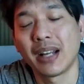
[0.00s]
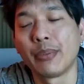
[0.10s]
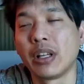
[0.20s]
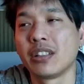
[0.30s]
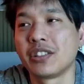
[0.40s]

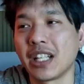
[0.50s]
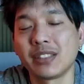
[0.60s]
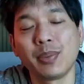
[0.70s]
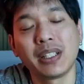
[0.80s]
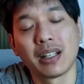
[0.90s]
just
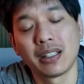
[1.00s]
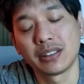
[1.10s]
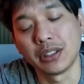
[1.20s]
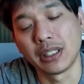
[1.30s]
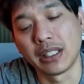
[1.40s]
because you
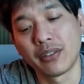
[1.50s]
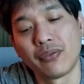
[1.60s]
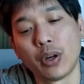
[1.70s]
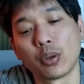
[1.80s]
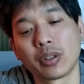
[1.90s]
get a
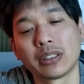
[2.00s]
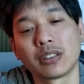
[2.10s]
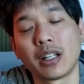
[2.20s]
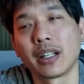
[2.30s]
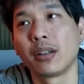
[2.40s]
focus on it,